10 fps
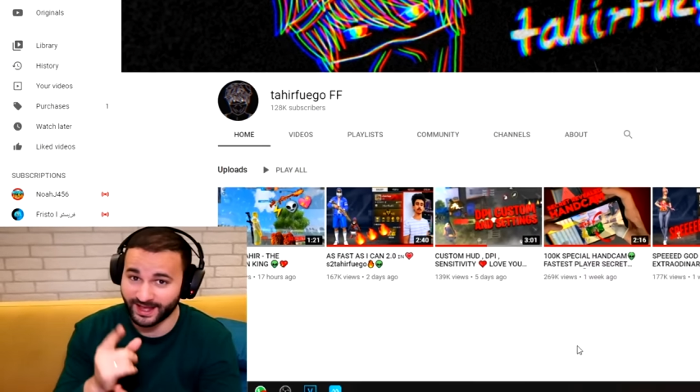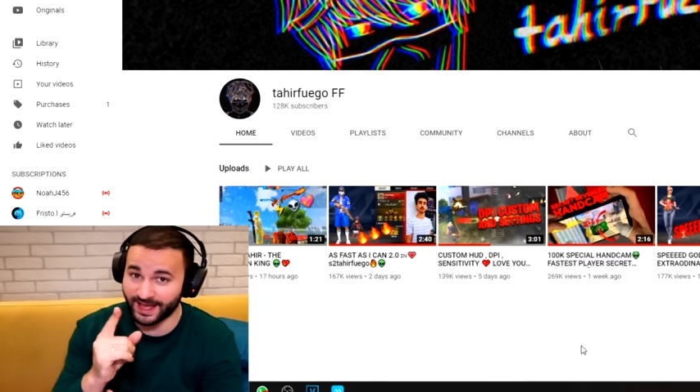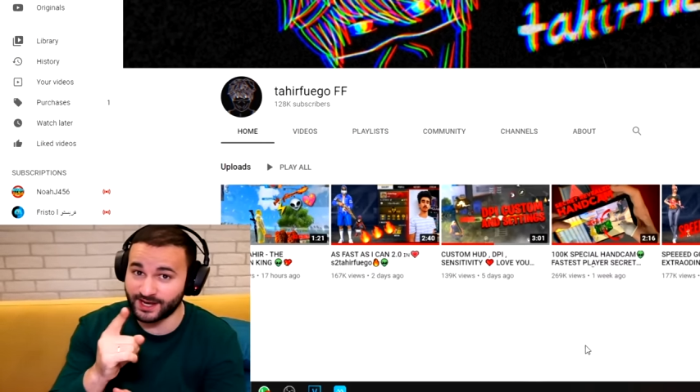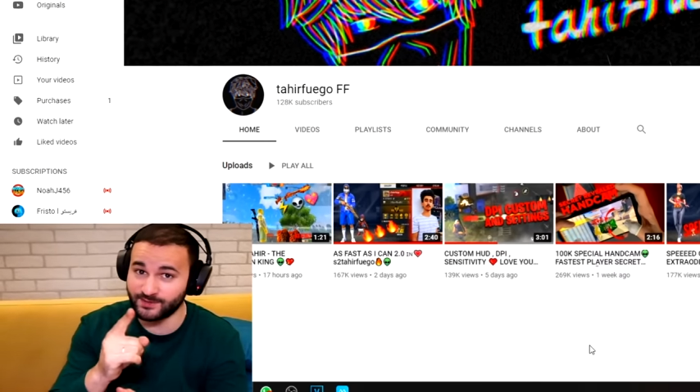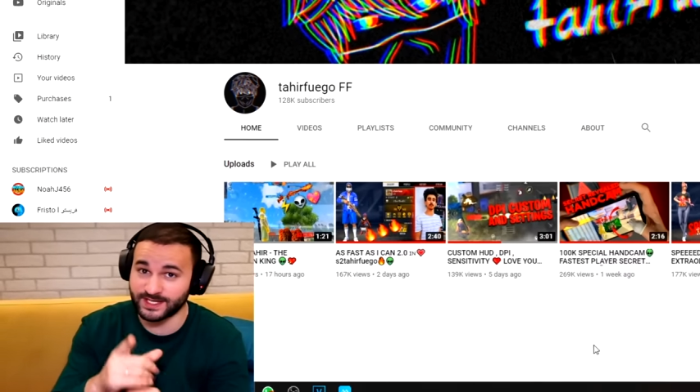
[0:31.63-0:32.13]

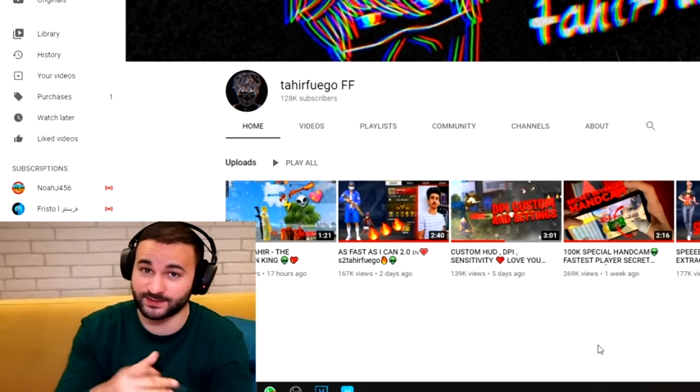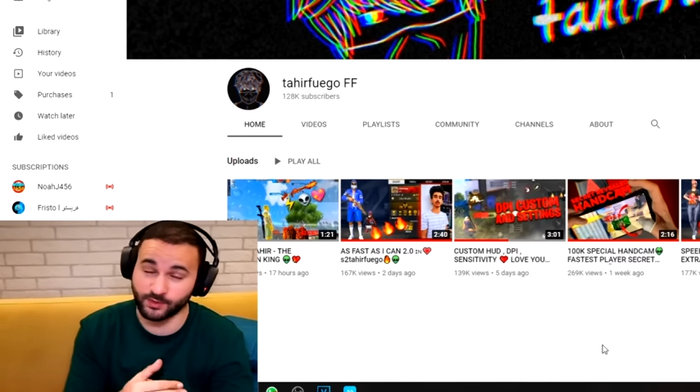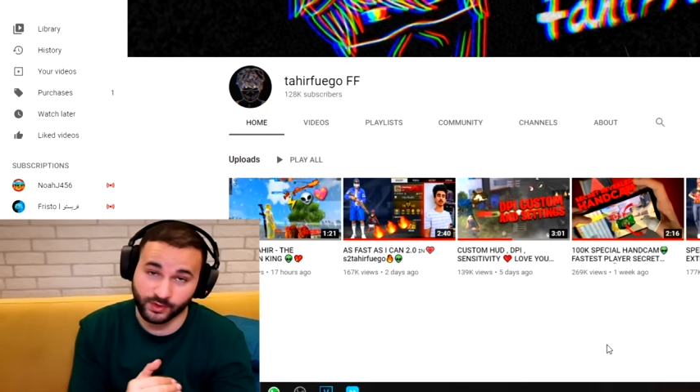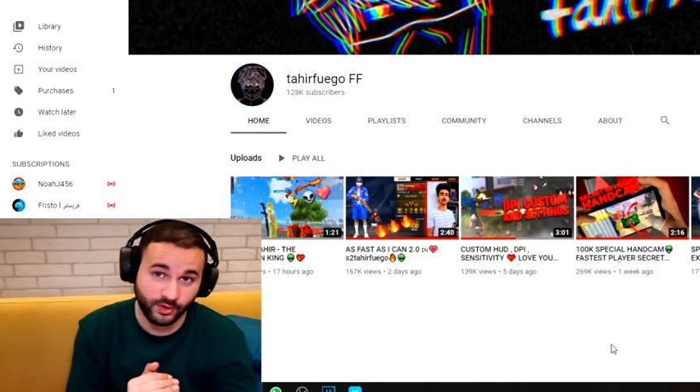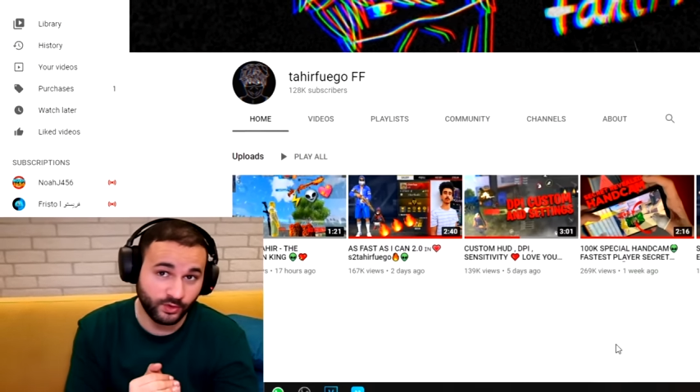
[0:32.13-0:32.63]
Anyways,
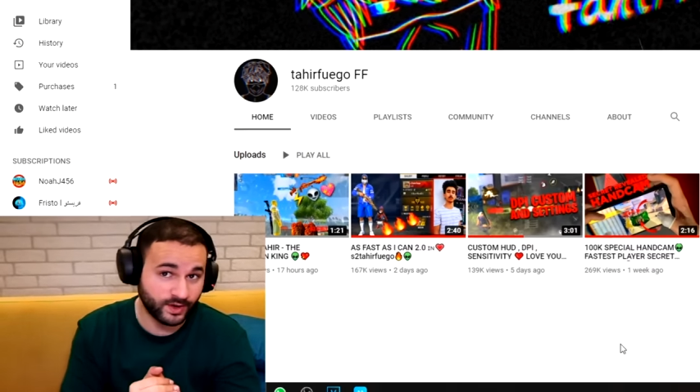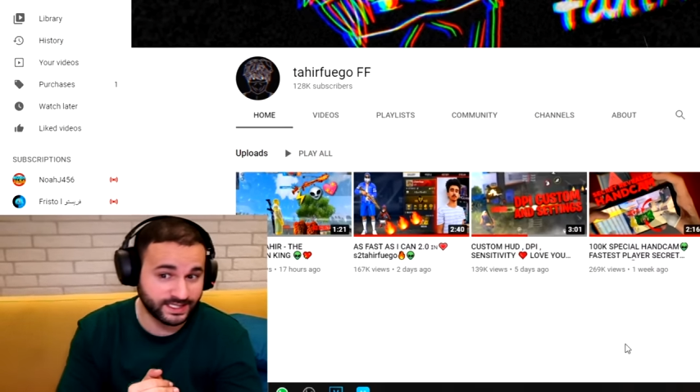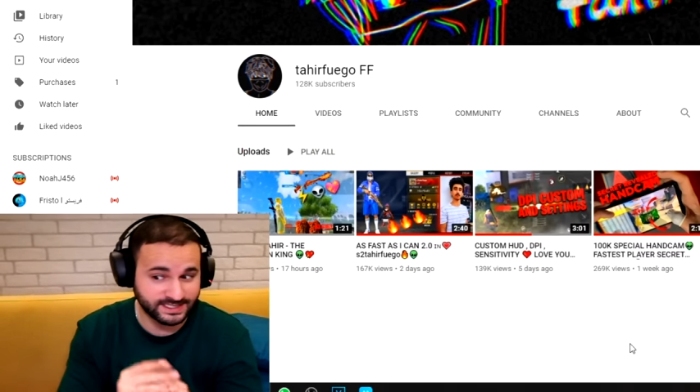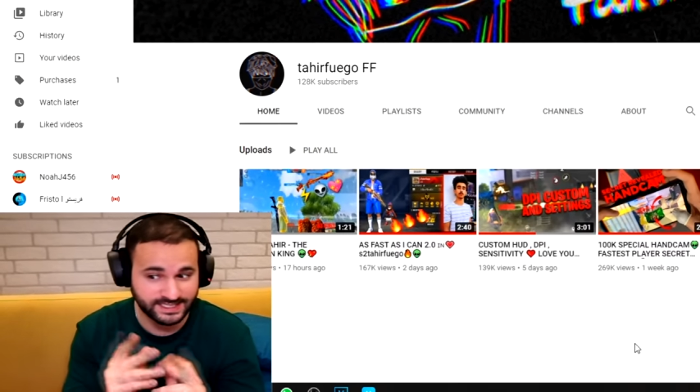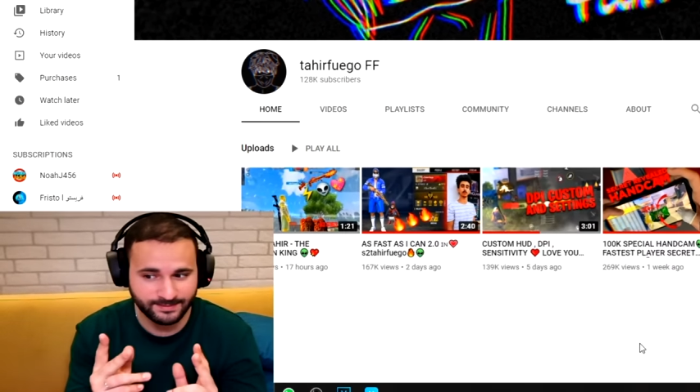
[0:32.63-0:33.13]
we'll go watch
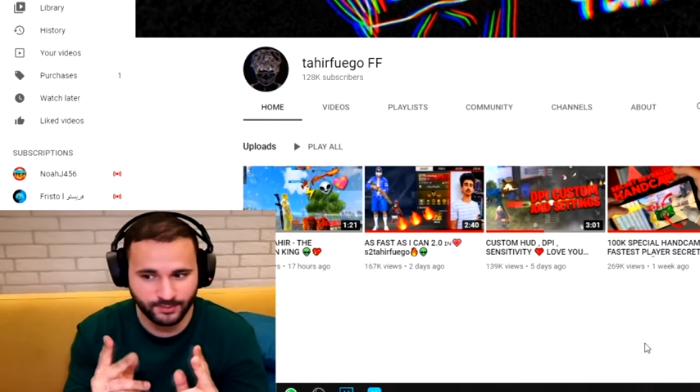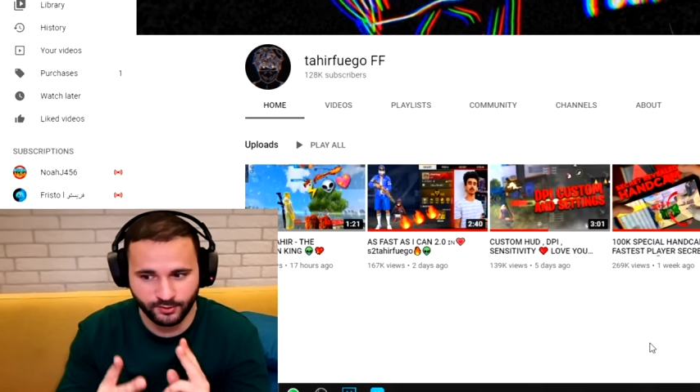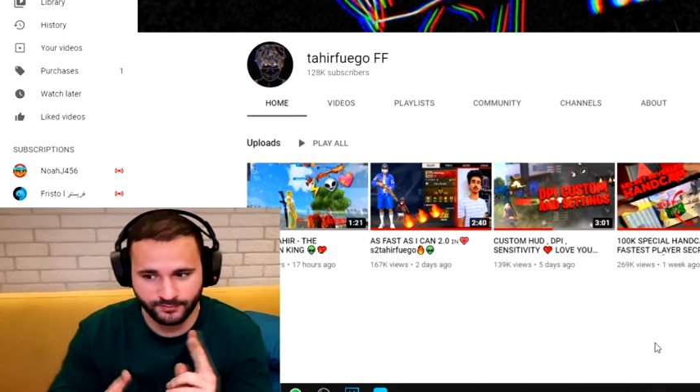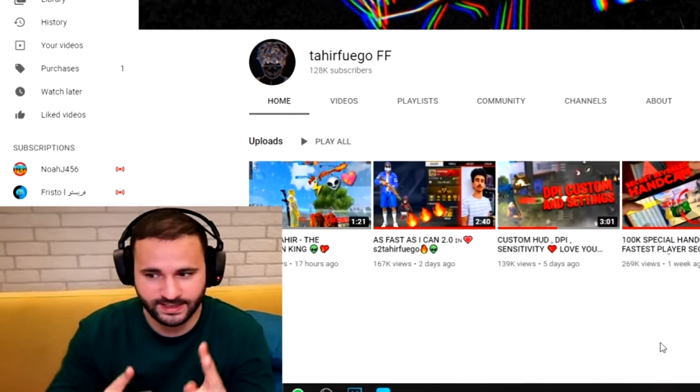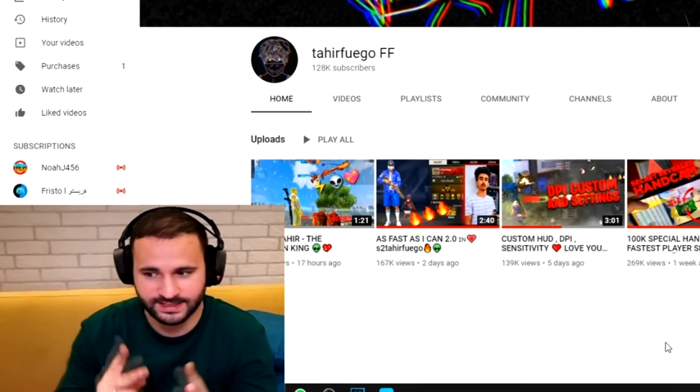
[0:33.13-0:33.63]
some
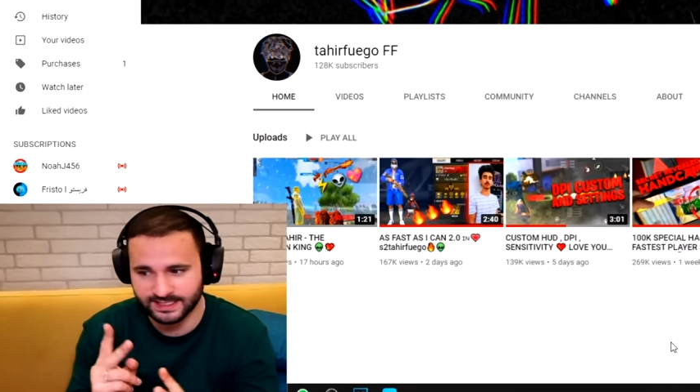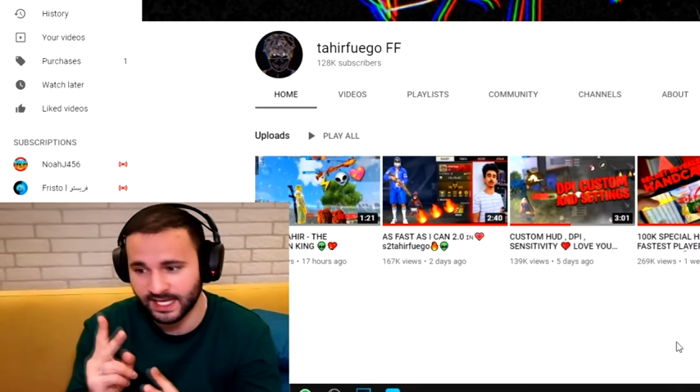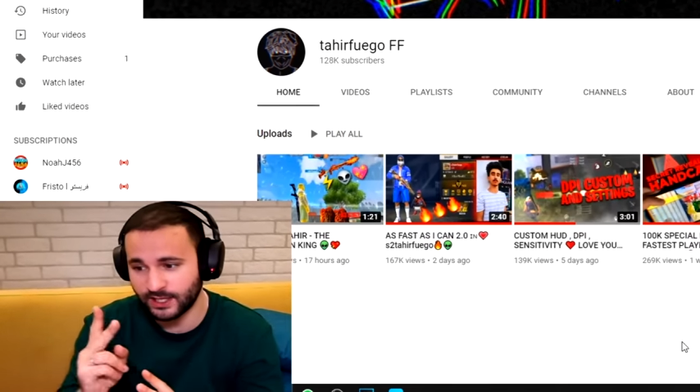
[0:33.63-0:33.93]
of his